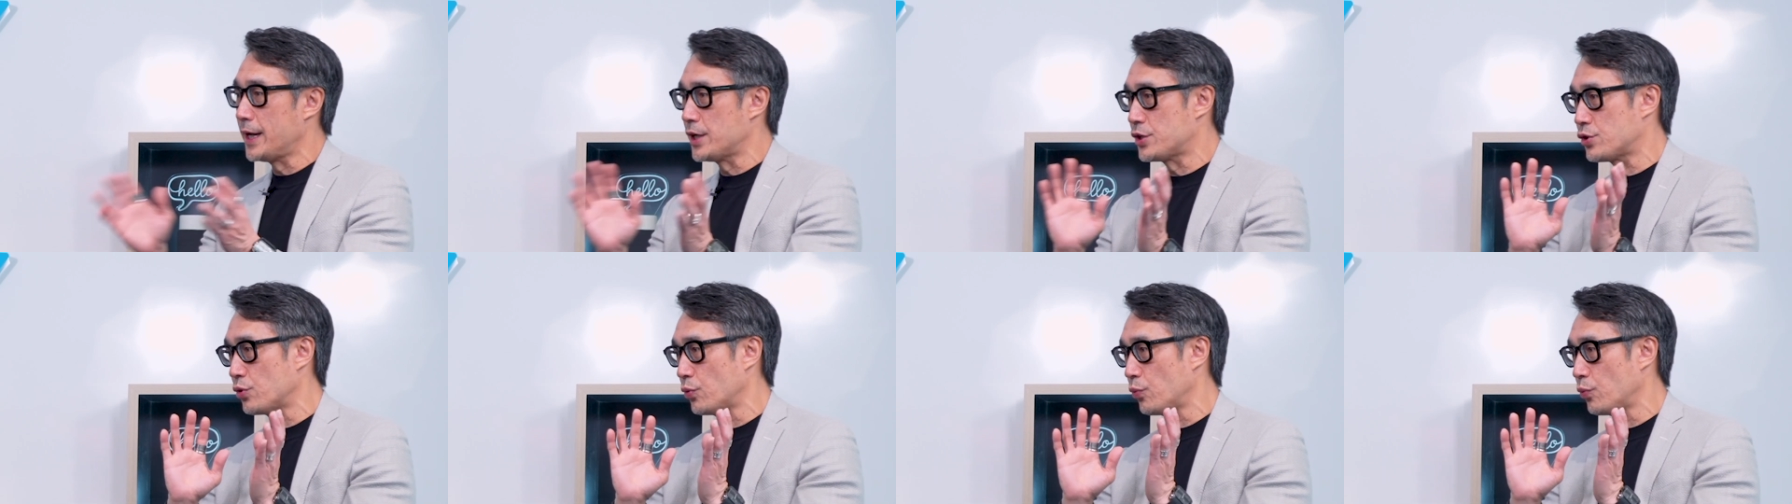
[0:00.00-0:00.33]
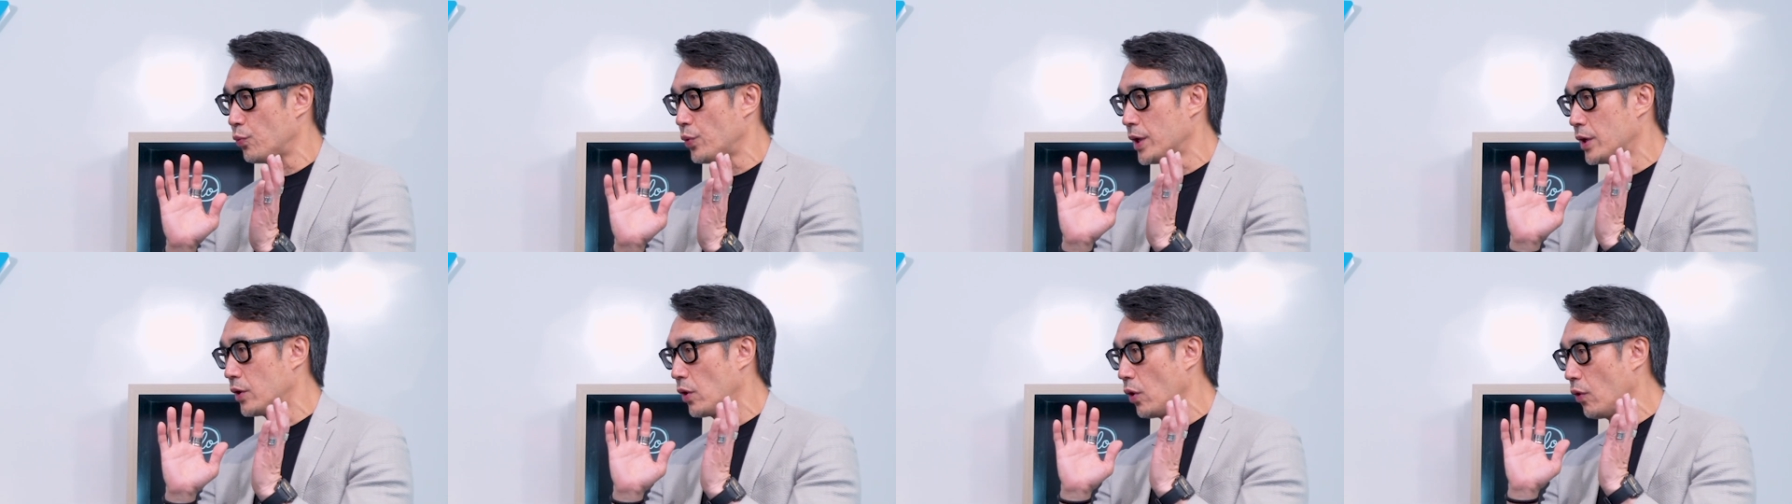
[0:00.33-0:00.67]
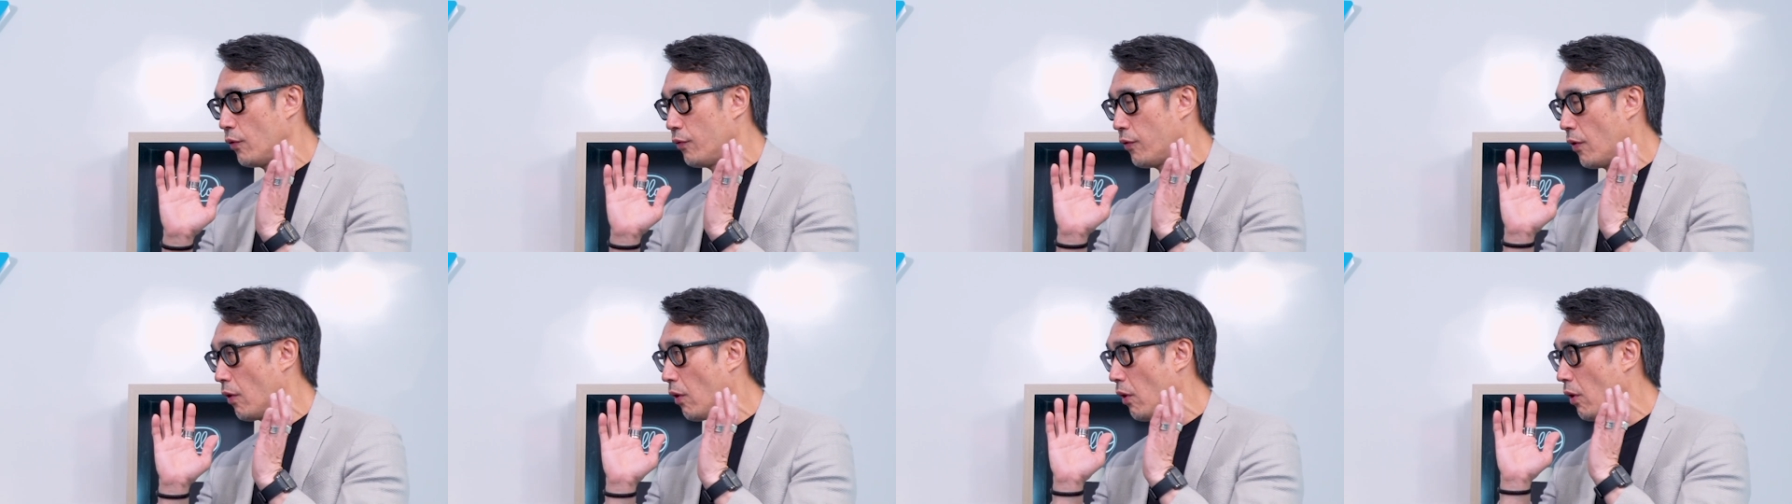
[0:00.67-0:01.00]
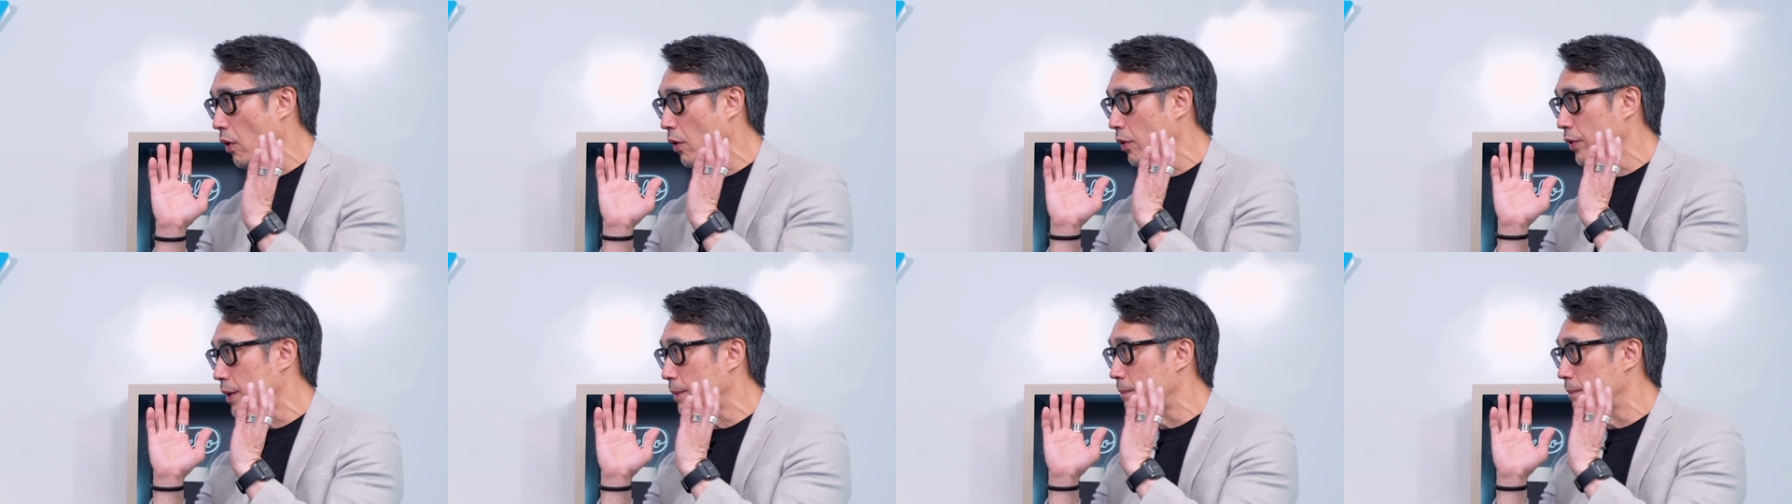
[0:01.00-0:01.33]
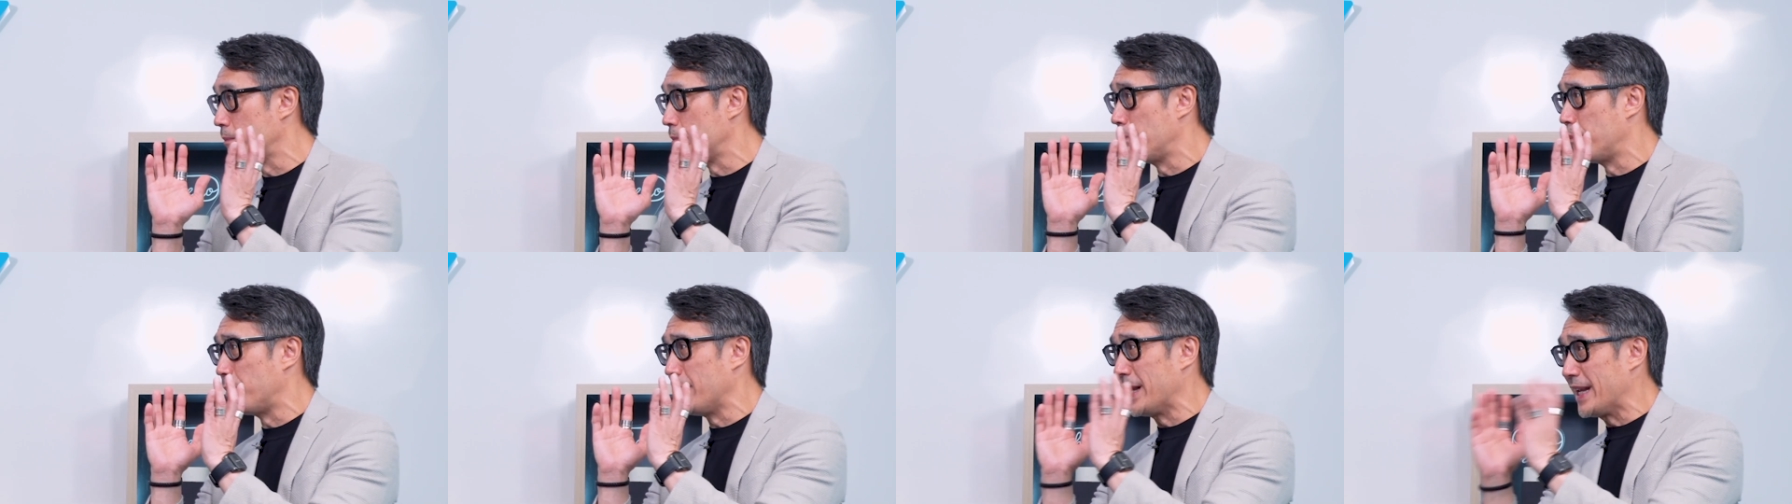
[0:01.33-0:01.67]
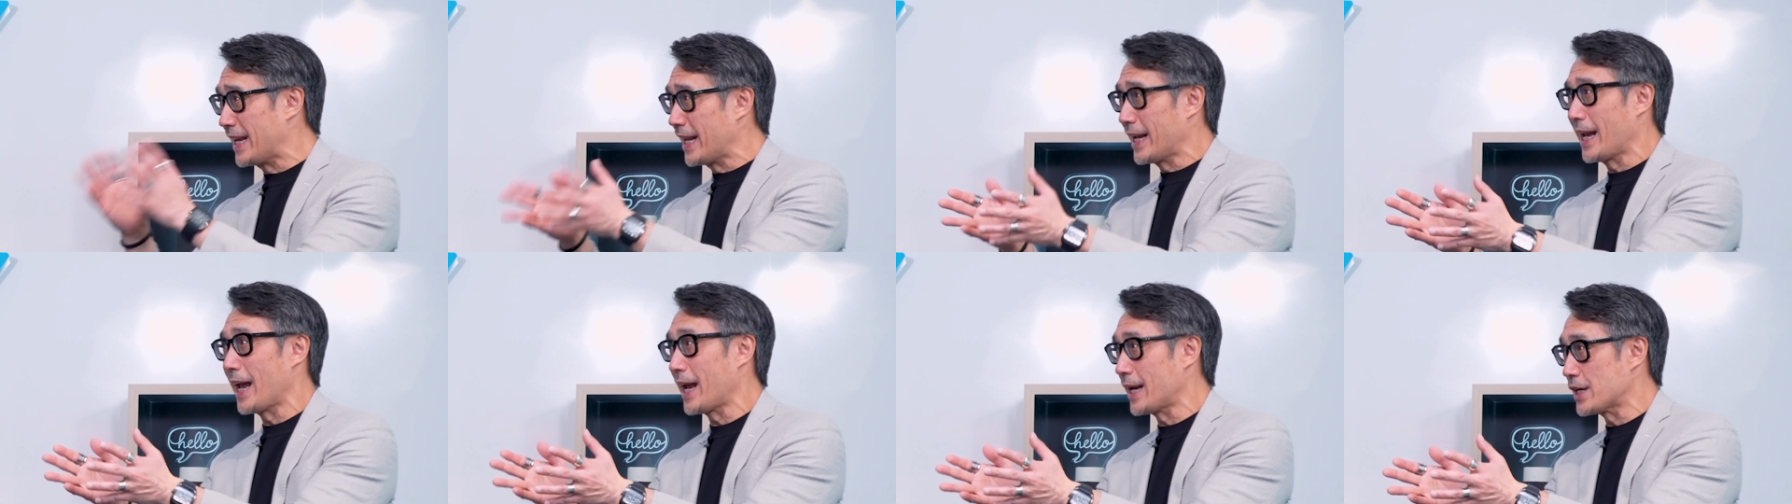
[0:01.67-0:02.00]
should we go for all the
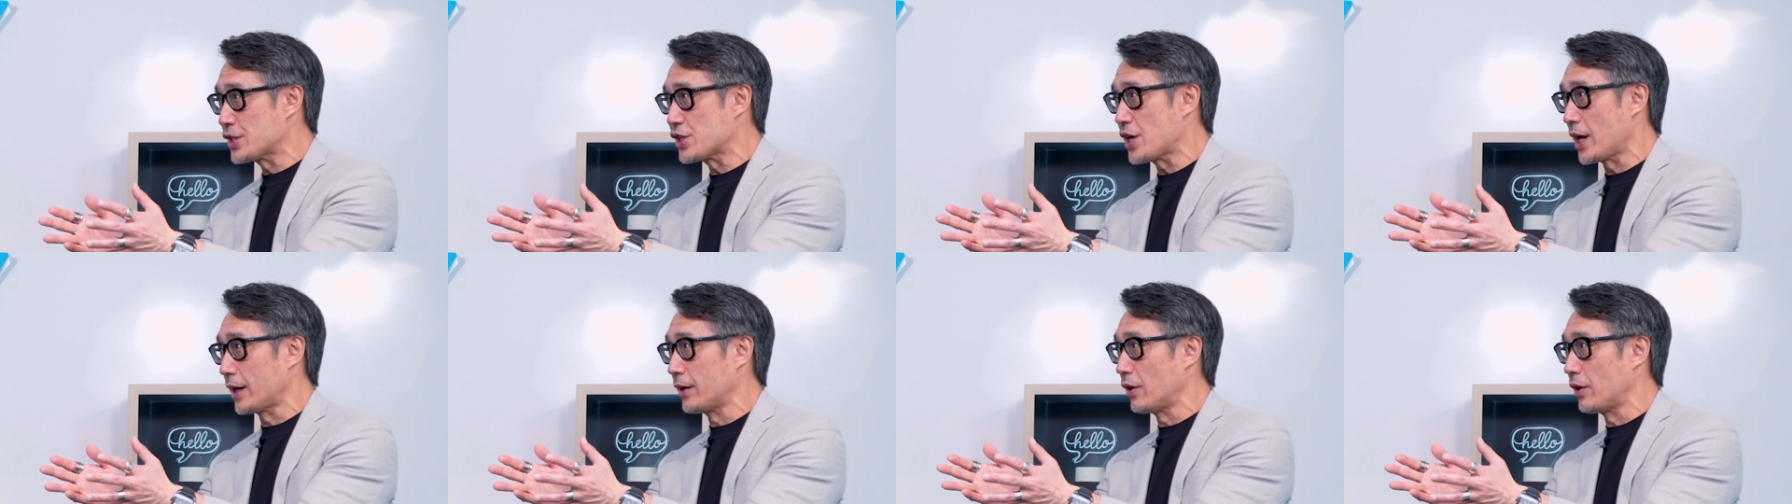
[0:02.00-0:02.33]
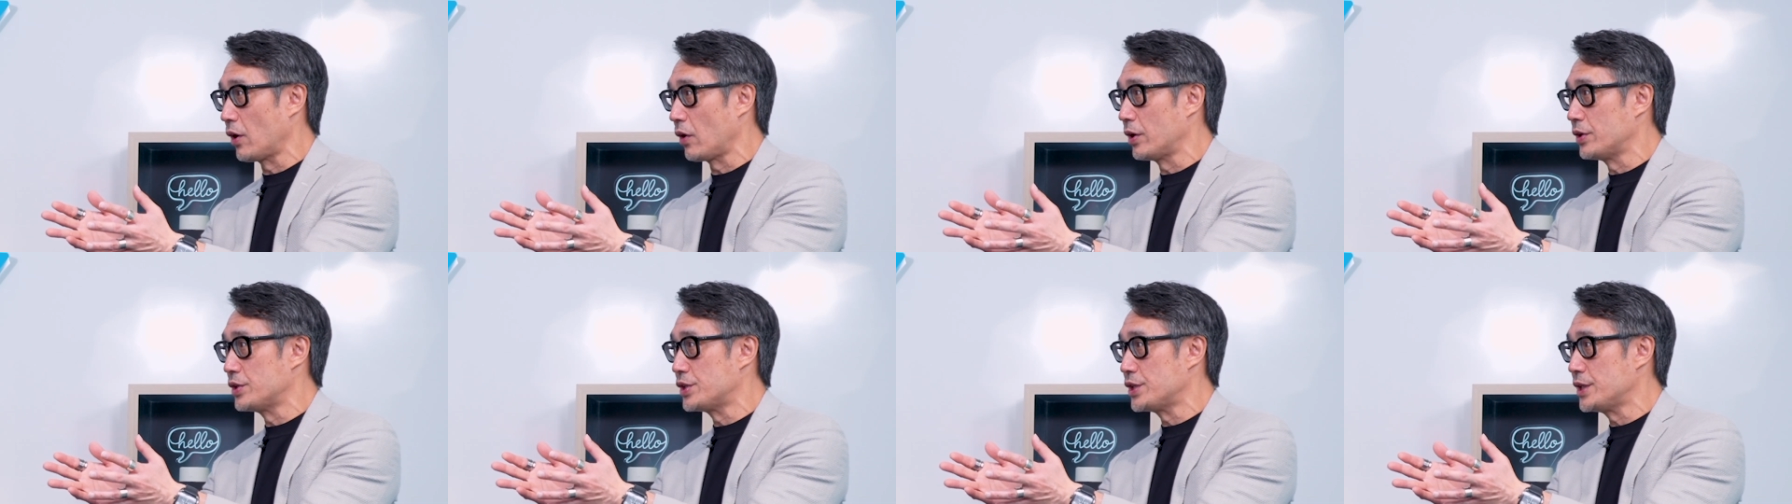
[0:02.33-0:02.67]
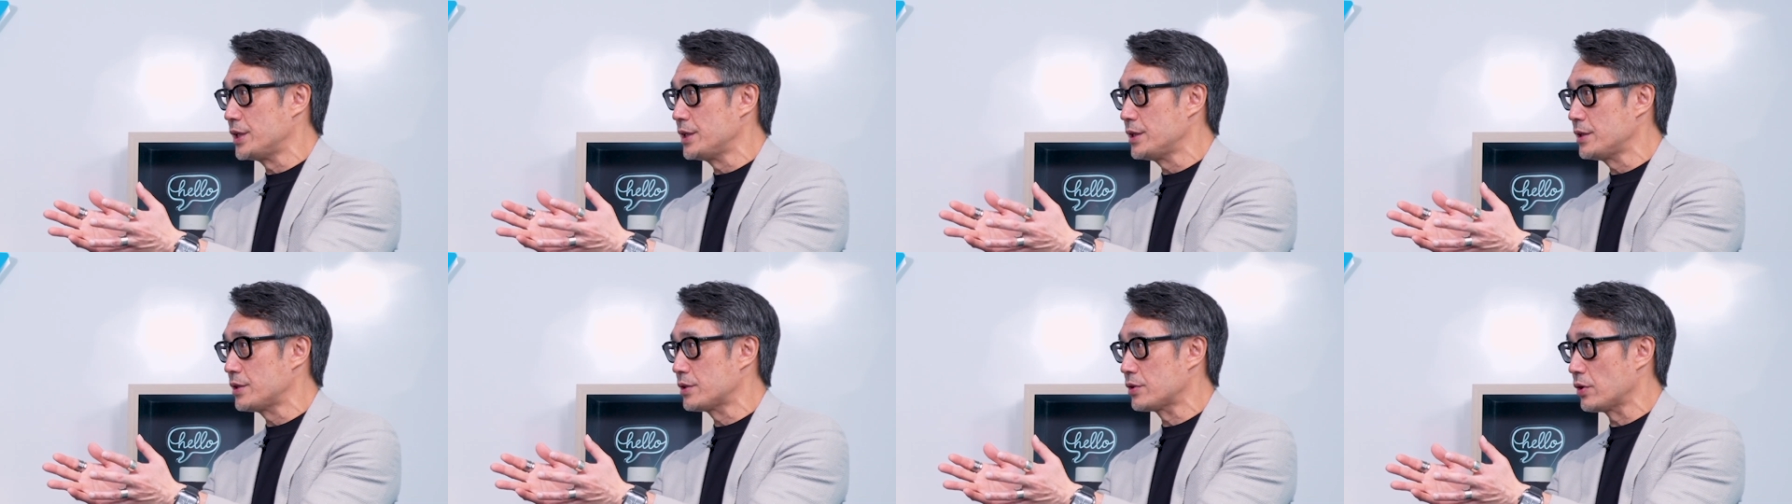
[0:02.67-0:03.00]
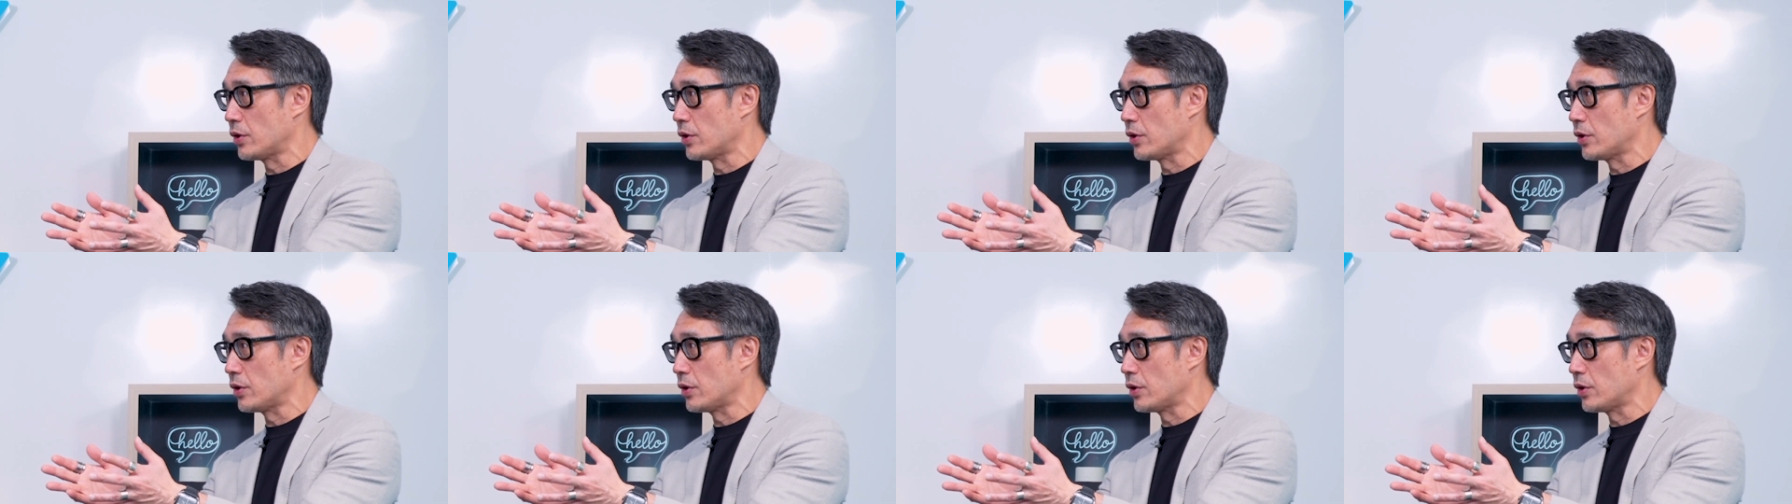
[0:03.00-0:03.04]
bleeding edge technologies